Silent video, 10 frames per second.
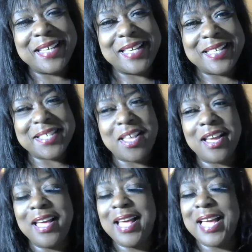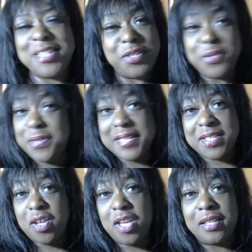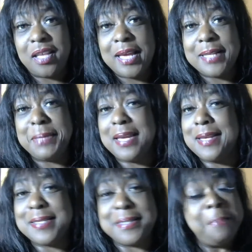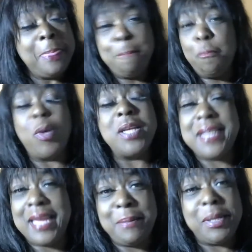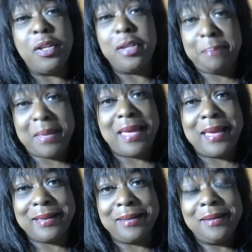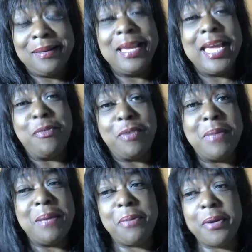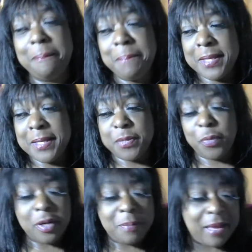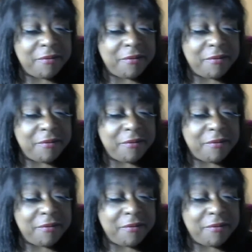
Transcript: saga. I do this online because one day I'm going to look back and remember. So we're at about